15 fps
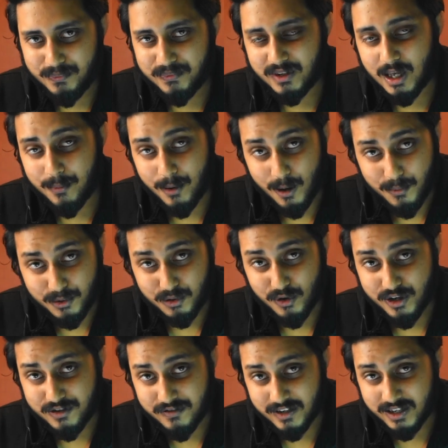Keep up with
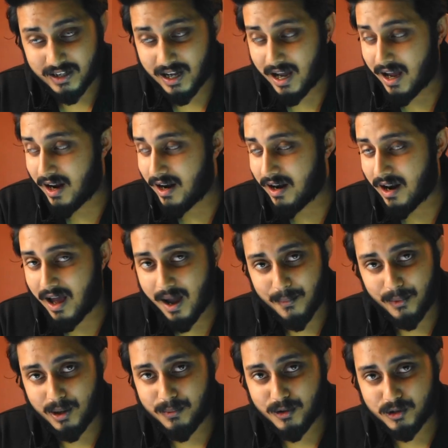RODE, and I'm
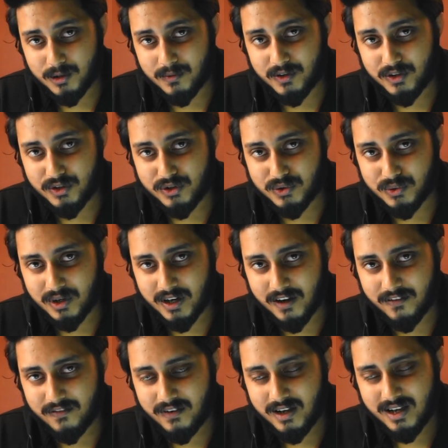gonna post a video soon
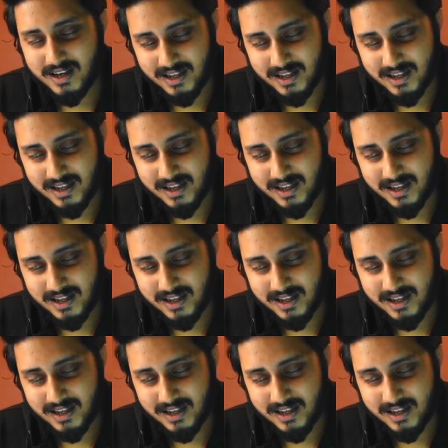enough.